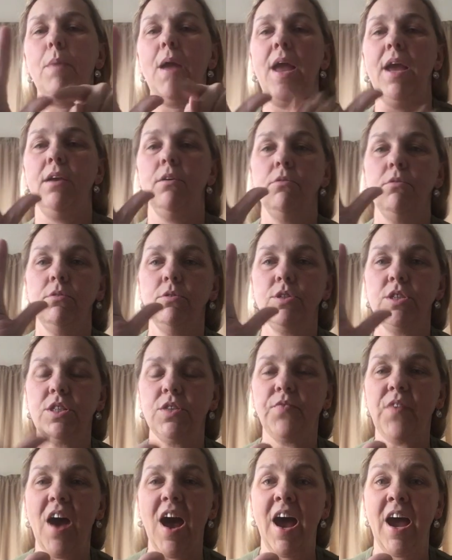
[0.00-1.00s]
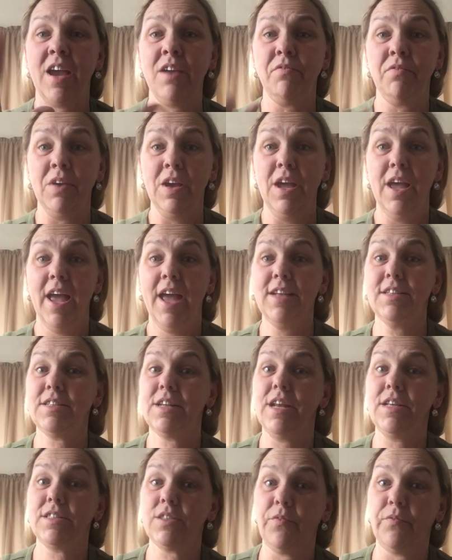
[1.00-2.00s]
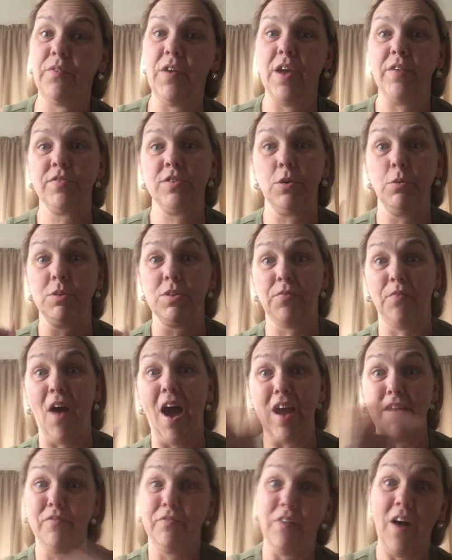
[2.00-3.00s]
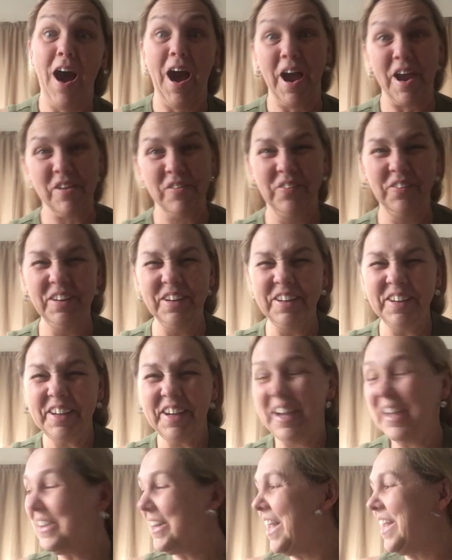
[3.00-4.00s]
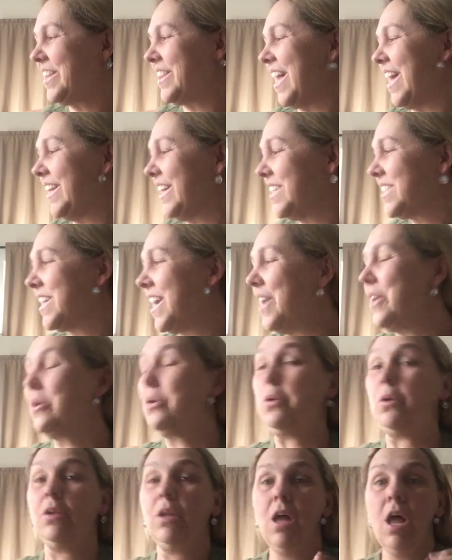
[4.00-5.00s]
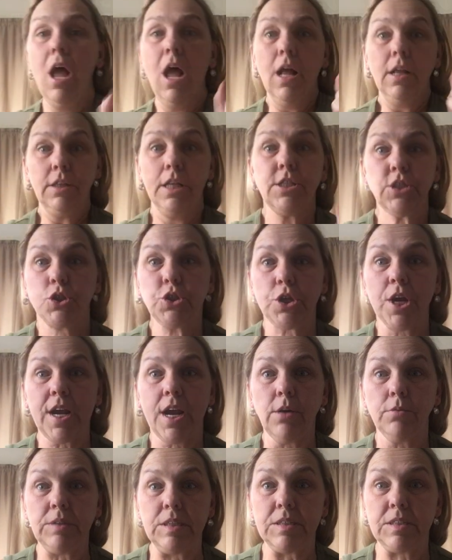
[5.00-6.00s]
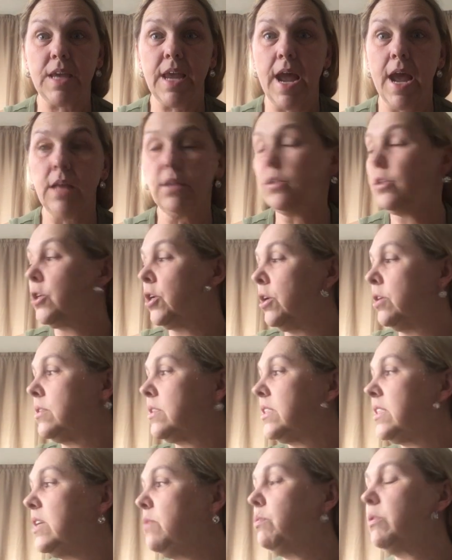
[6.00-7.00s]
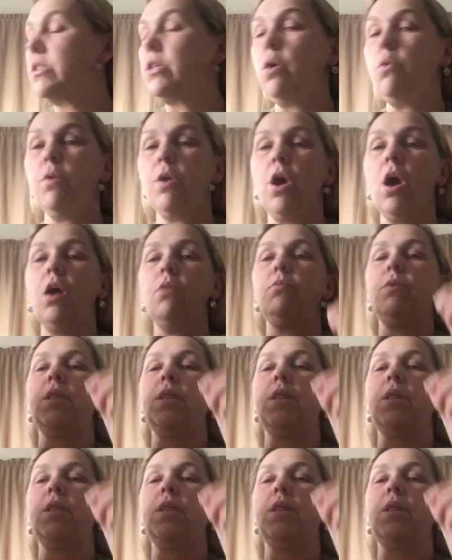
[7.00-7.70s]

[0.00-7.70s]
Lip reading: May, which is five. And today's the fifth, so it's 5-5. I like that. That's kind of cool. Let's check out this calendar and see what's going on